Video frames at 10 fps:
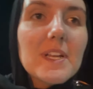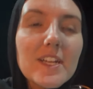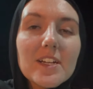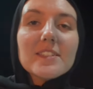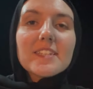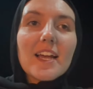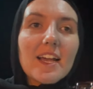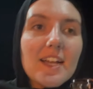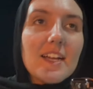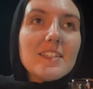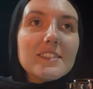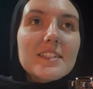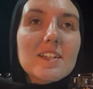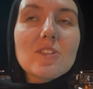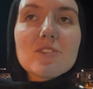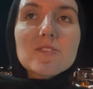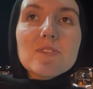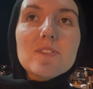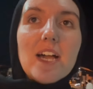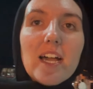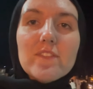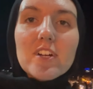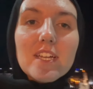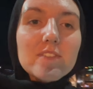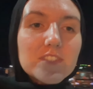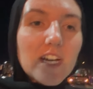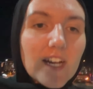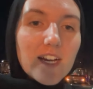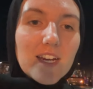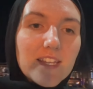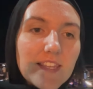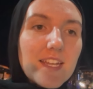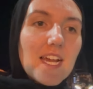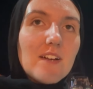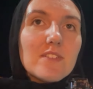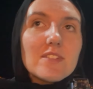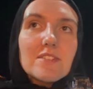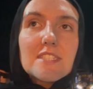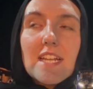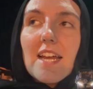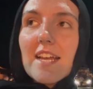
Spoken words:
prayers and also have our iftar and then have a little snack